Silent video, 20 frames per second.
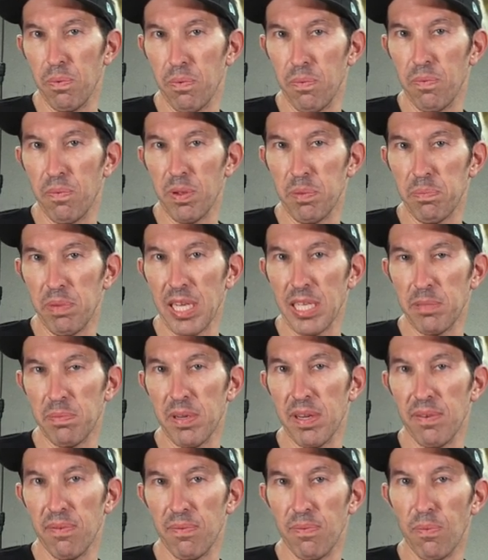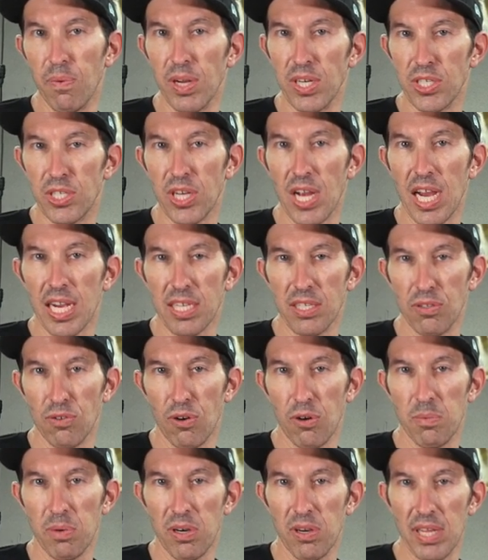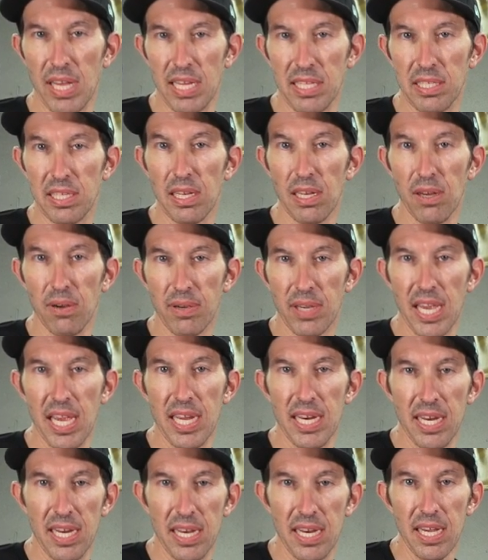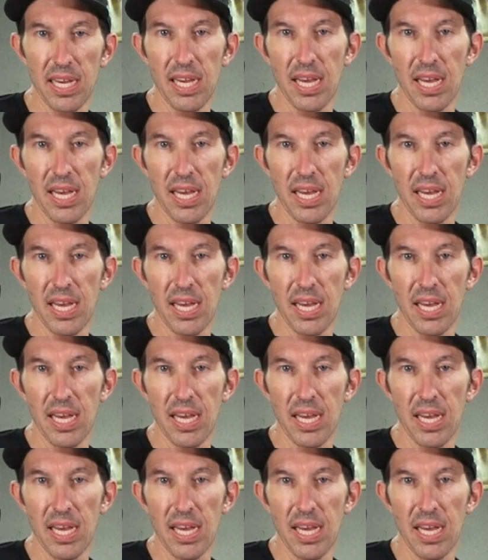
replacement of one shock absorber that's located